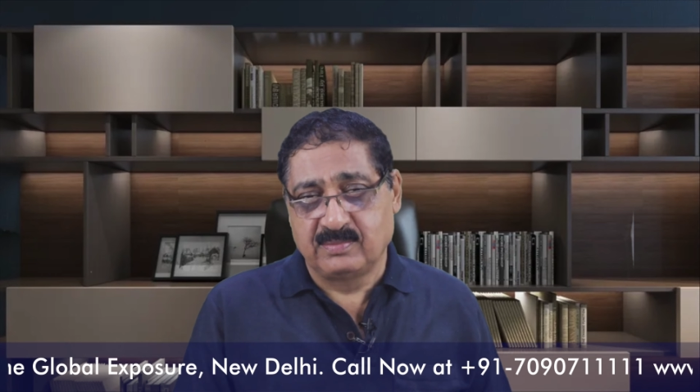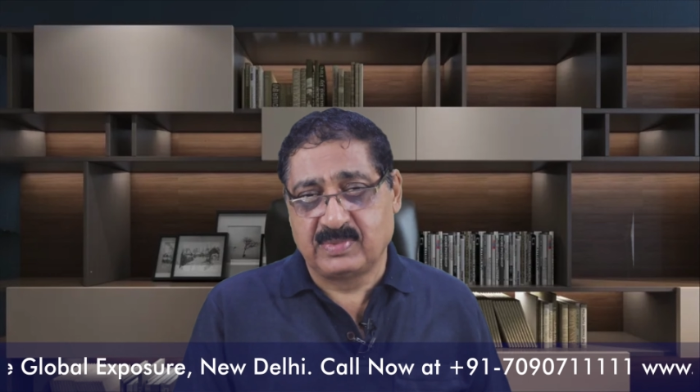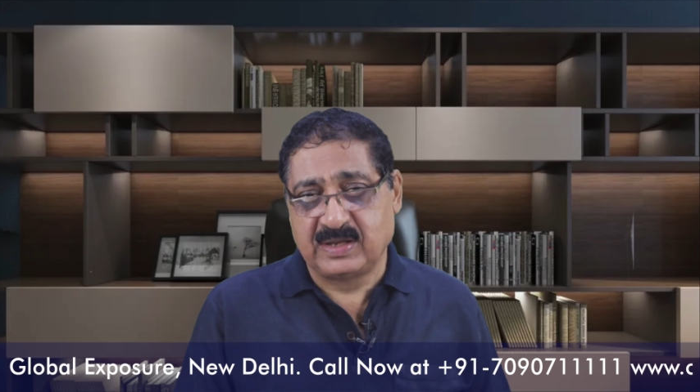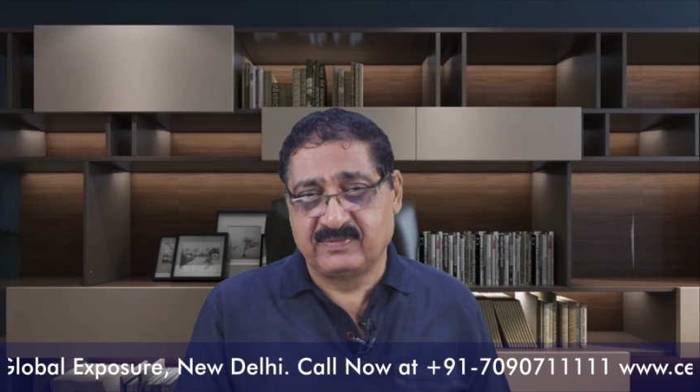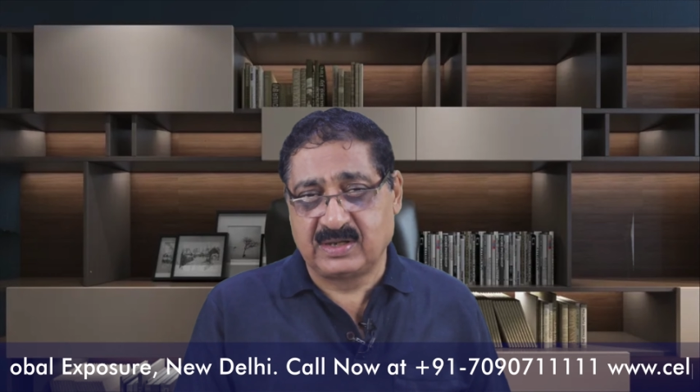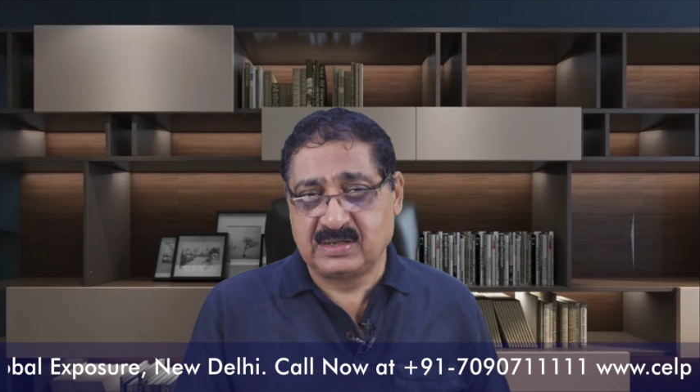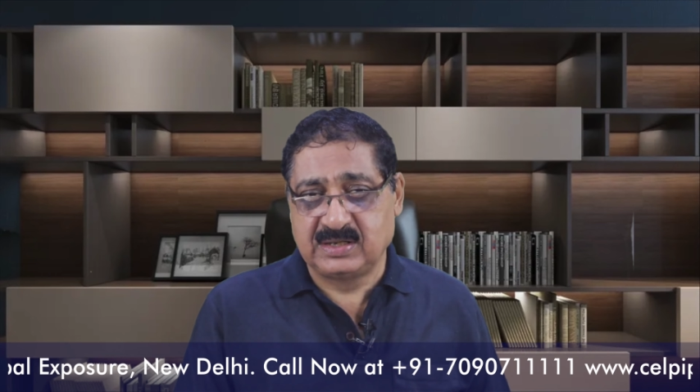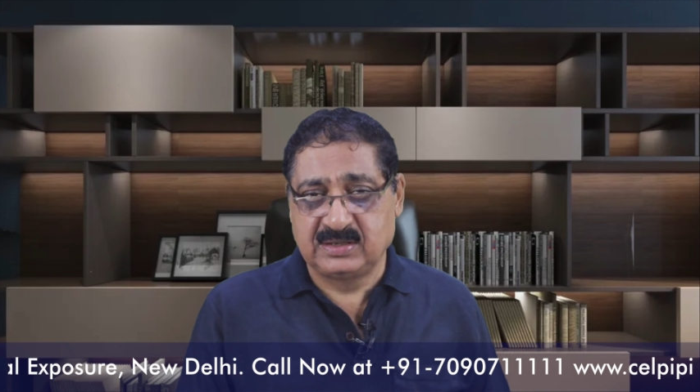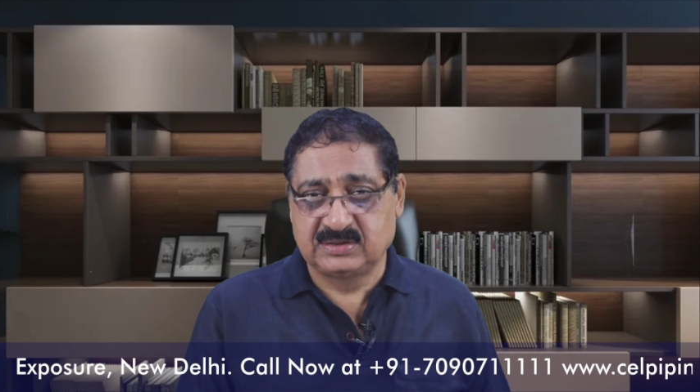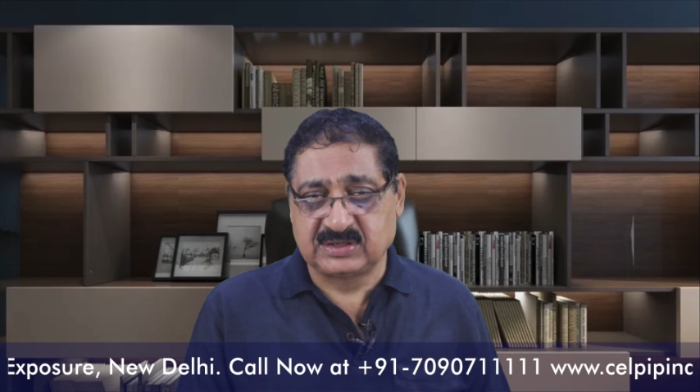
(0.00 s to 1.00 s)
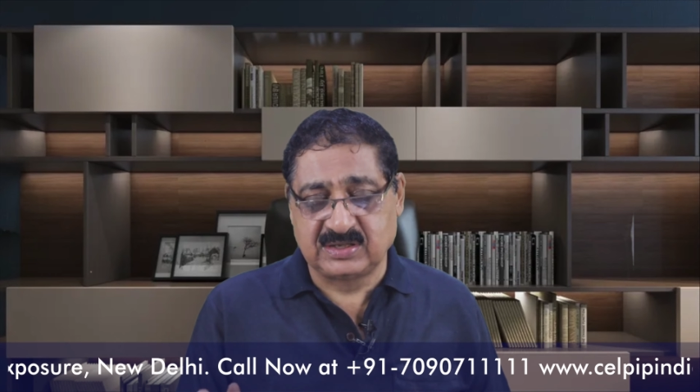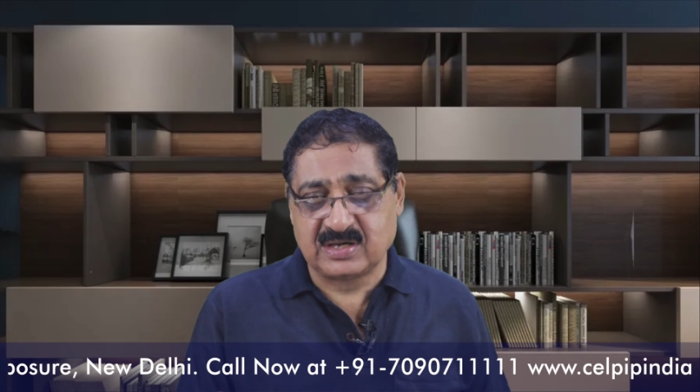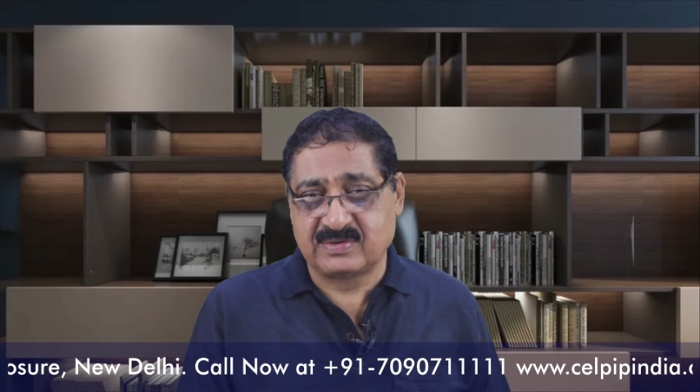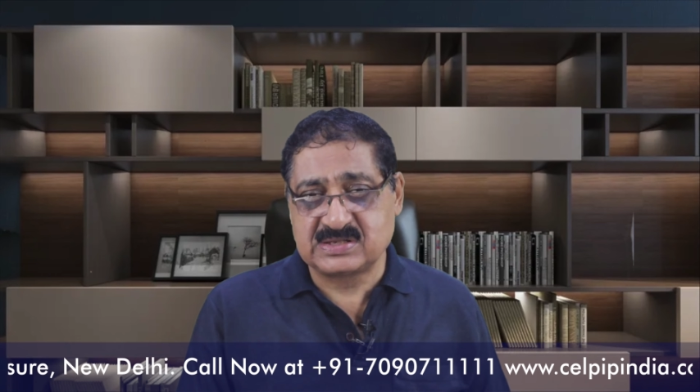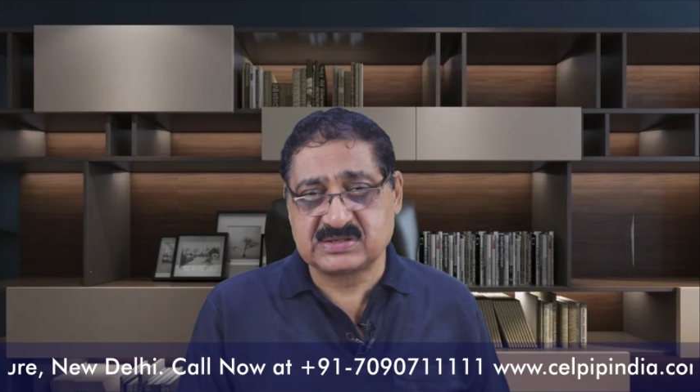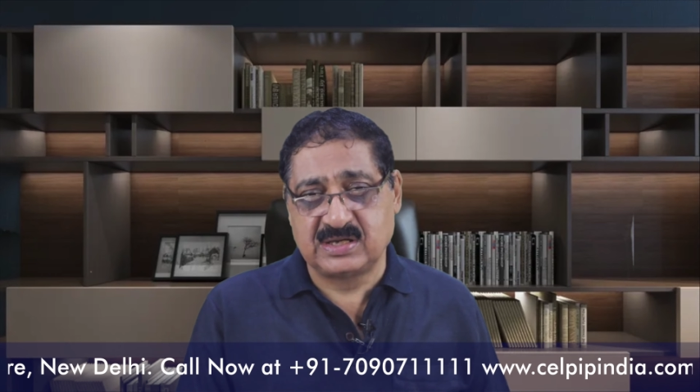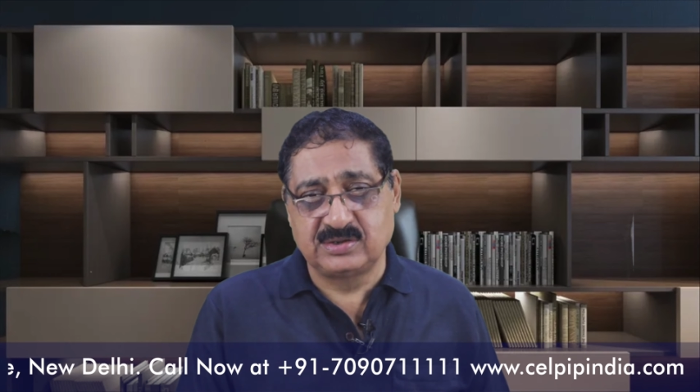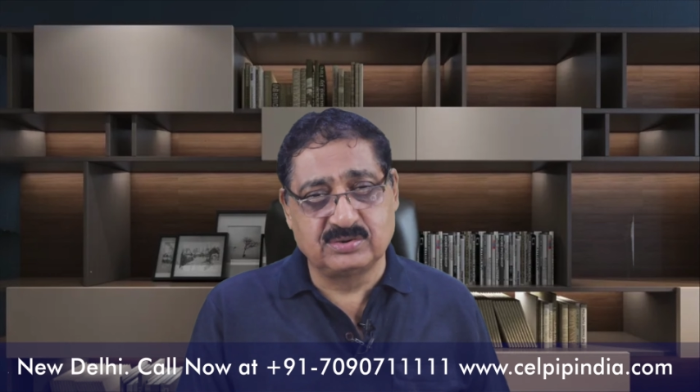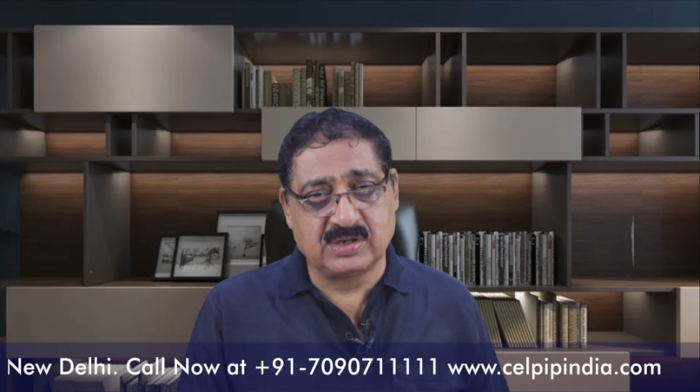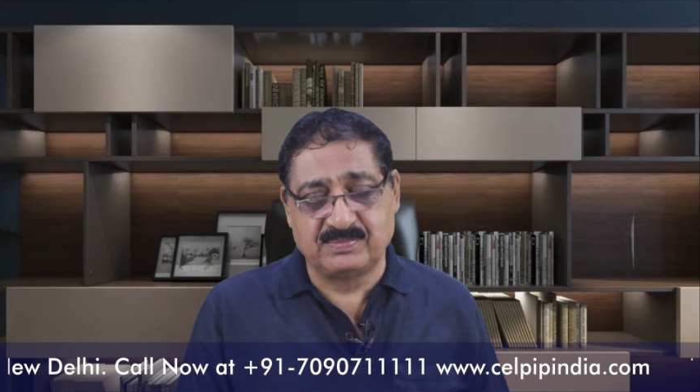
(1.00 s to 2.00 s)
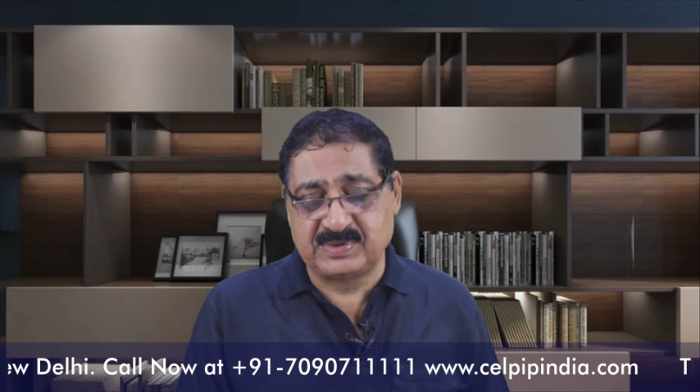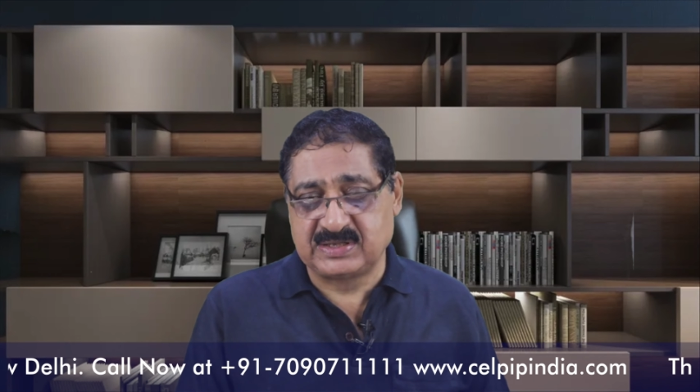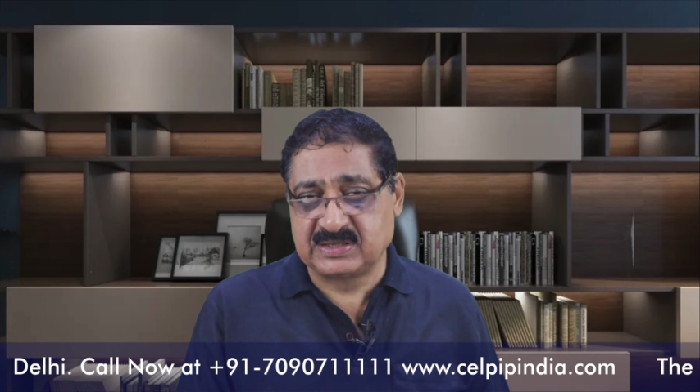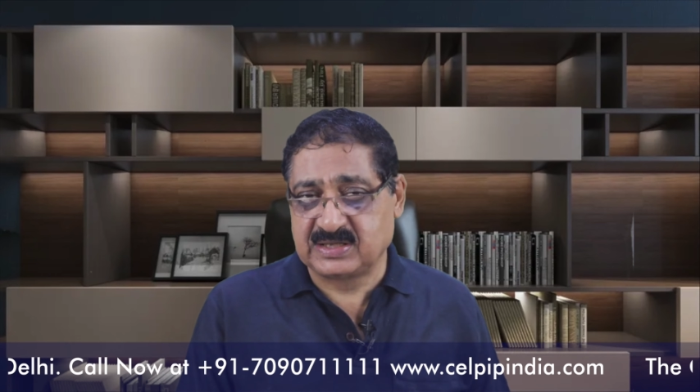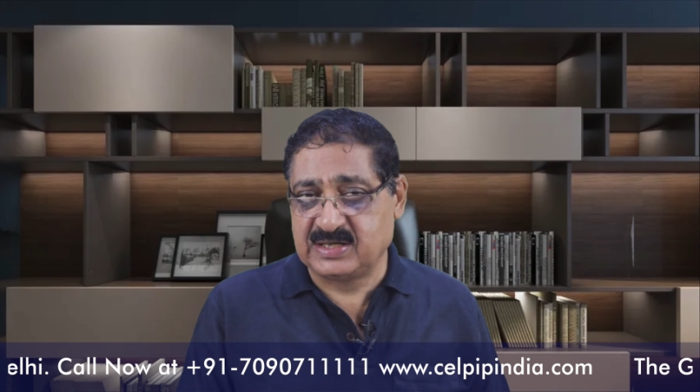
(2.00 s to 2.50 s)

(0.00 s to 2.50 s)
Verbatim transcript: by 1 in 3 hours, and you completed the